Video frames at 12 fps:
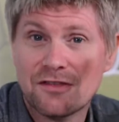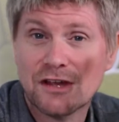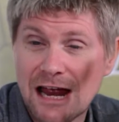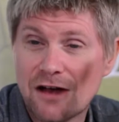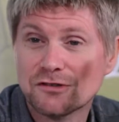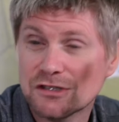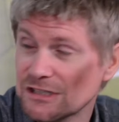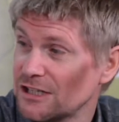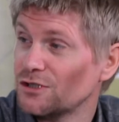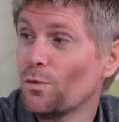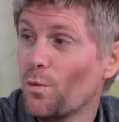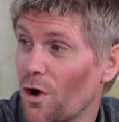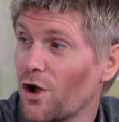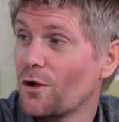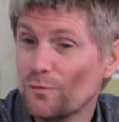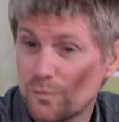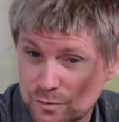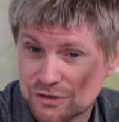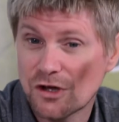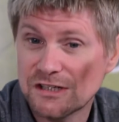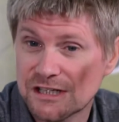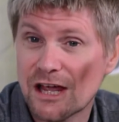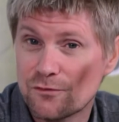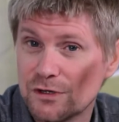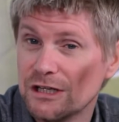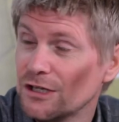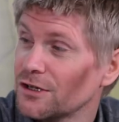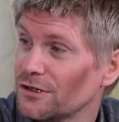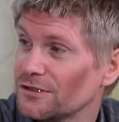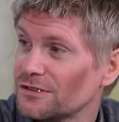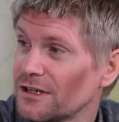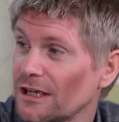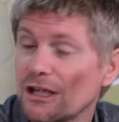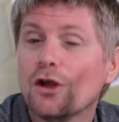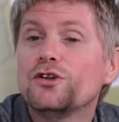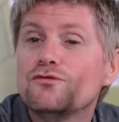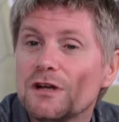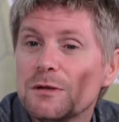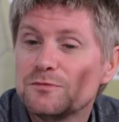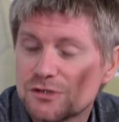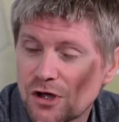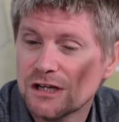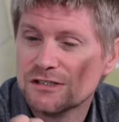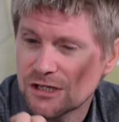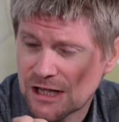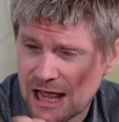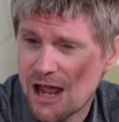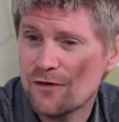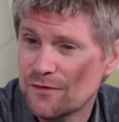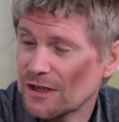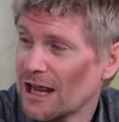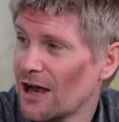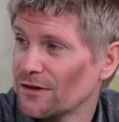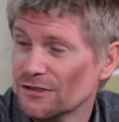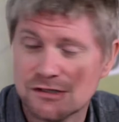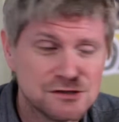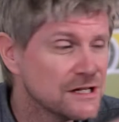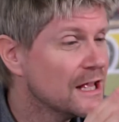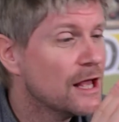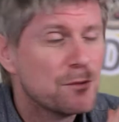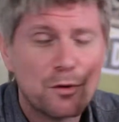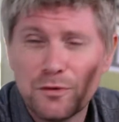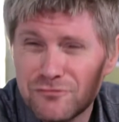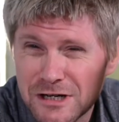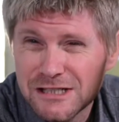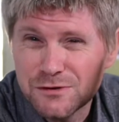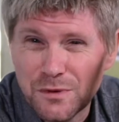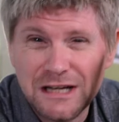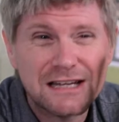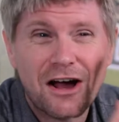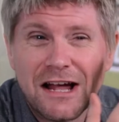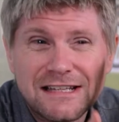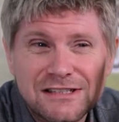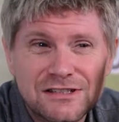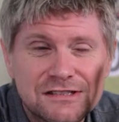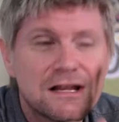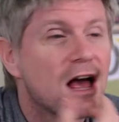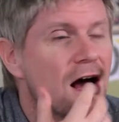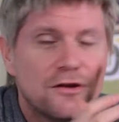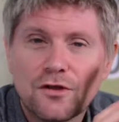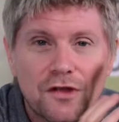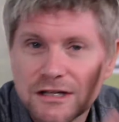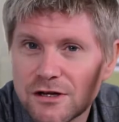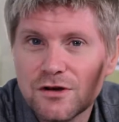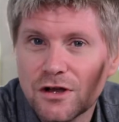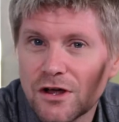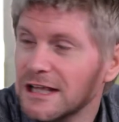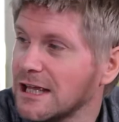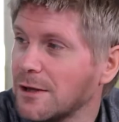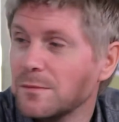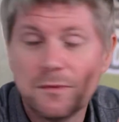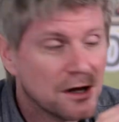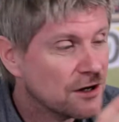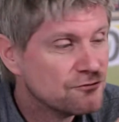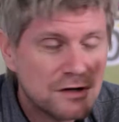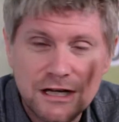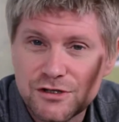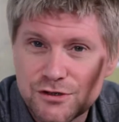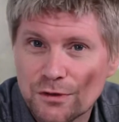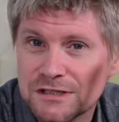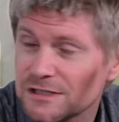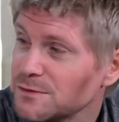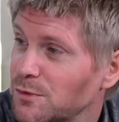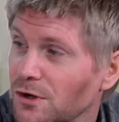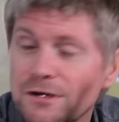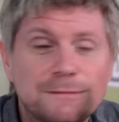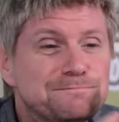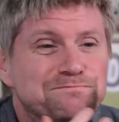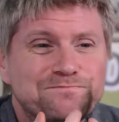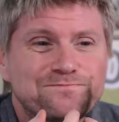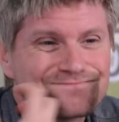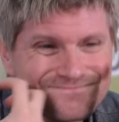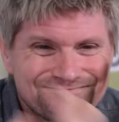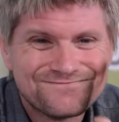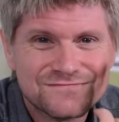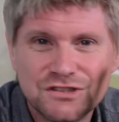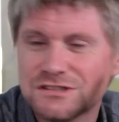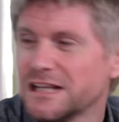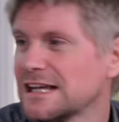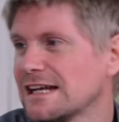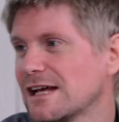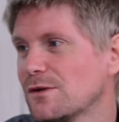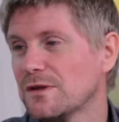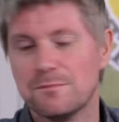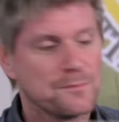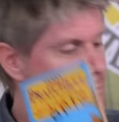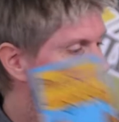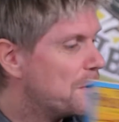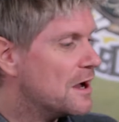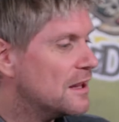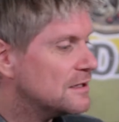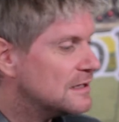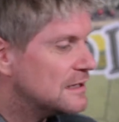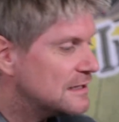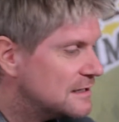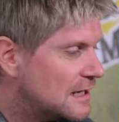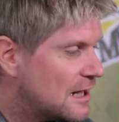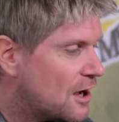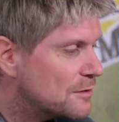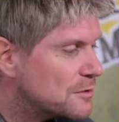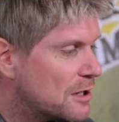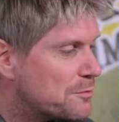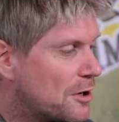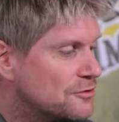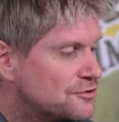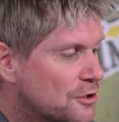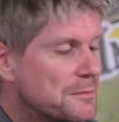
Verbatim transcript: the characterization were started to get really good. You know, you really started to care for the characters. But with Rincewind, I just not that I don't like him, and I really enjoyed this book. Just didn't connect. Didn't. Right. But interesting. I, eh, but so